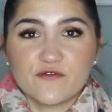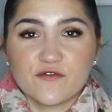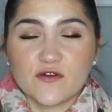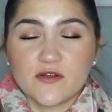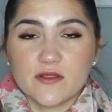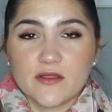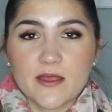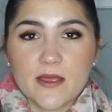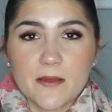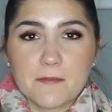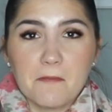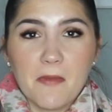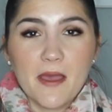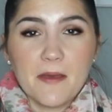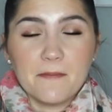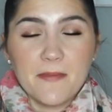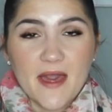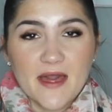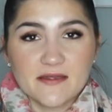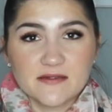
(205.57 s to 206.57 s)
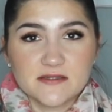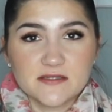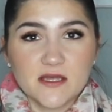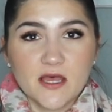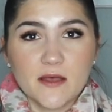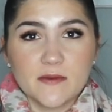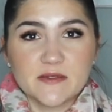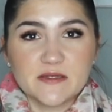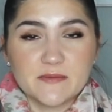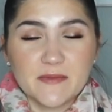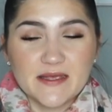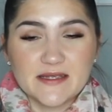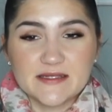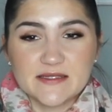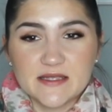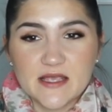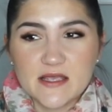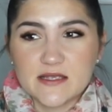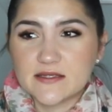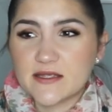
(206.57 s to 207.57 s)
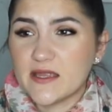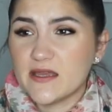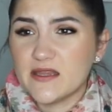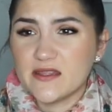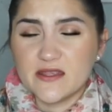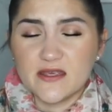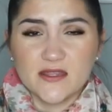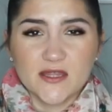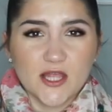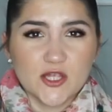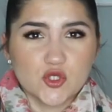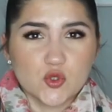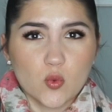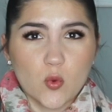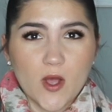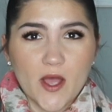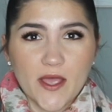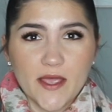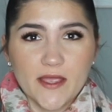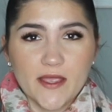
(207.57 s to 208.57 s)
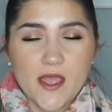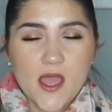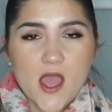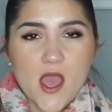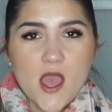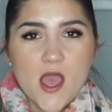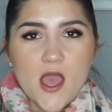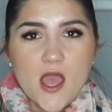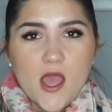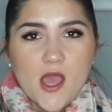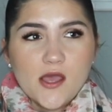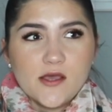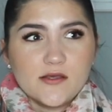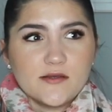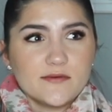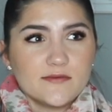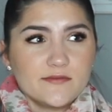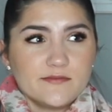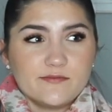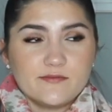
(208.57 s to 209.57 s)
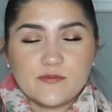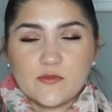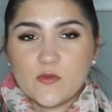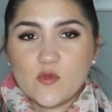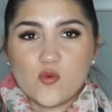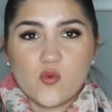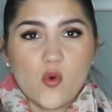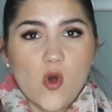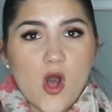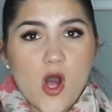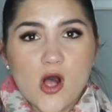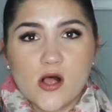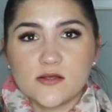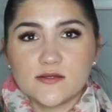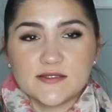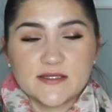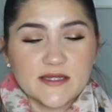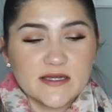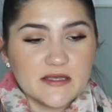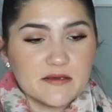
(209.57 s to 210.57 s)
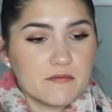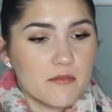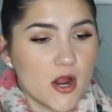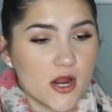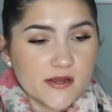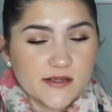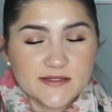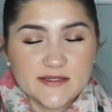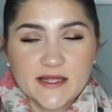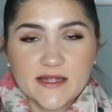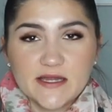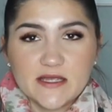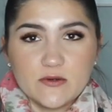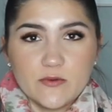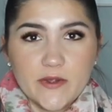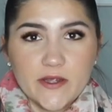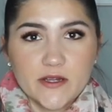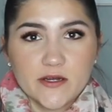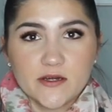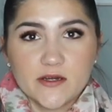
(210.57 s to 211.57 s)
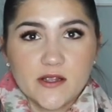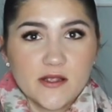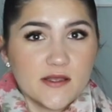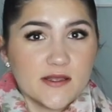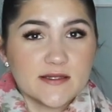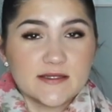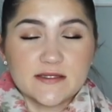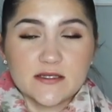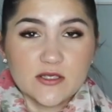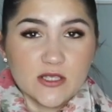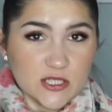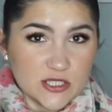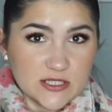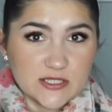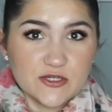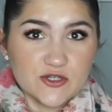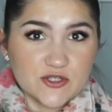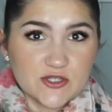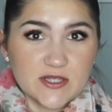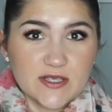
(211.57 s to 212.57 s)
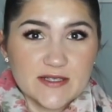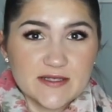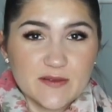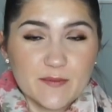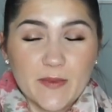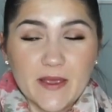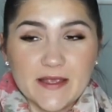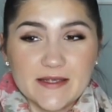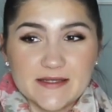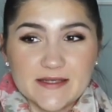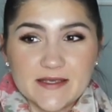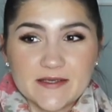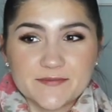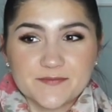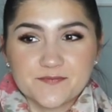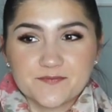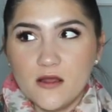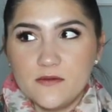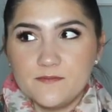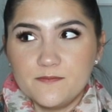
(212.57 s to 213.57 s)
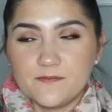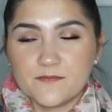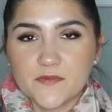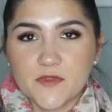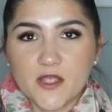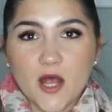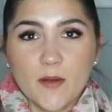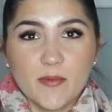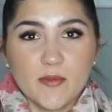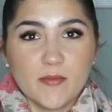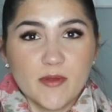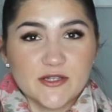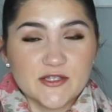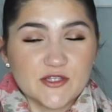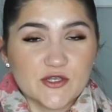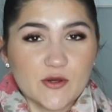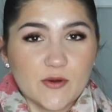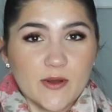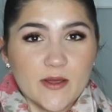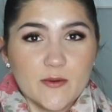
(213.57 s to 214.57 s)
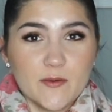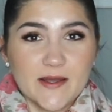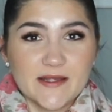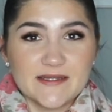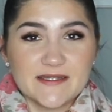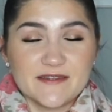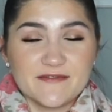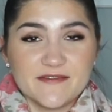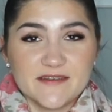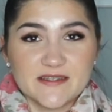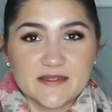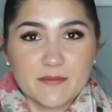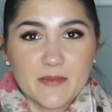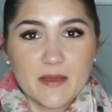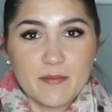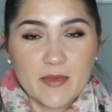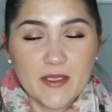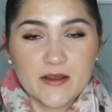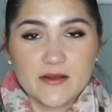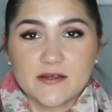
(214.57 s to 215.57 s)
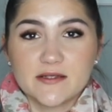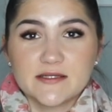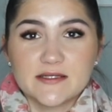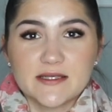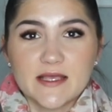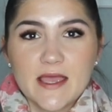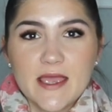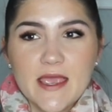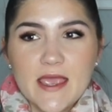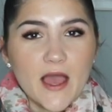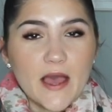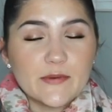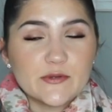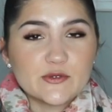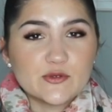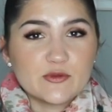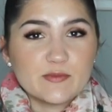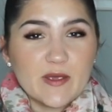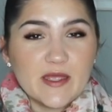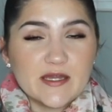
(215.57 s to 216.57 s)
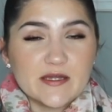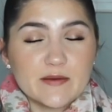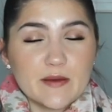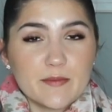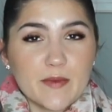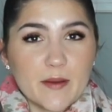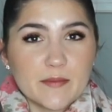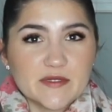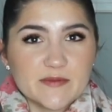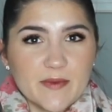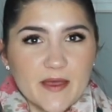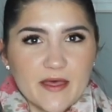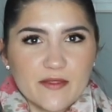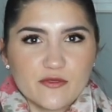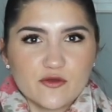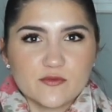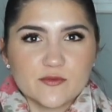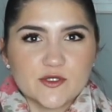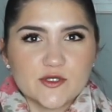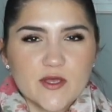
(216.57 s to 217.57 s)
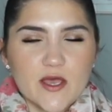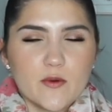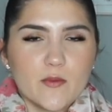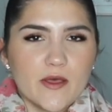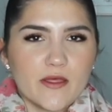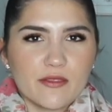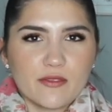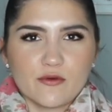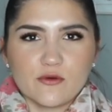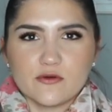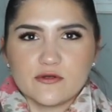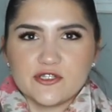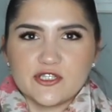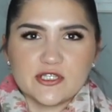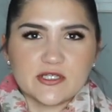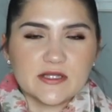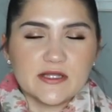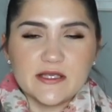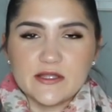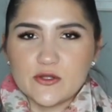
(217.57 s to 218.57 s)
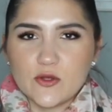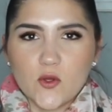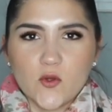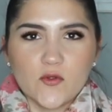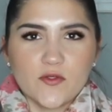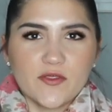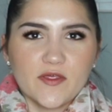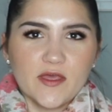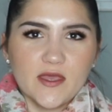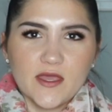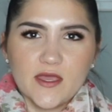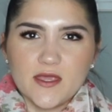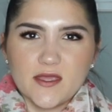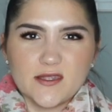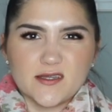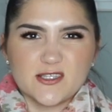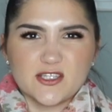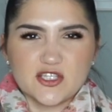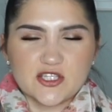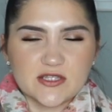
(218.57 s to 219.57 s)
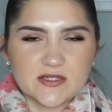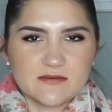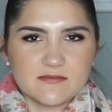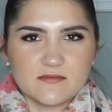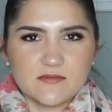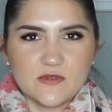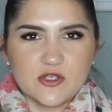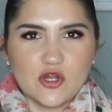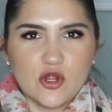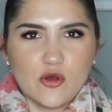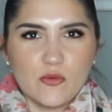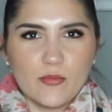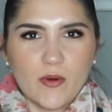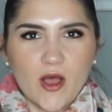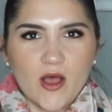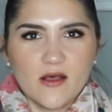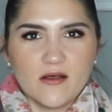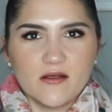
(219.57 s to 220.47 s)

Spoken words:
for like my bathtubs, my sinks, anything that's white, the walls, any marks anywhere. It seriously is amazing. A couple months ago, I went to visit my parents. I was repainting my mom's bathroom, so I went through and just cleaned the whole thing and just, you know,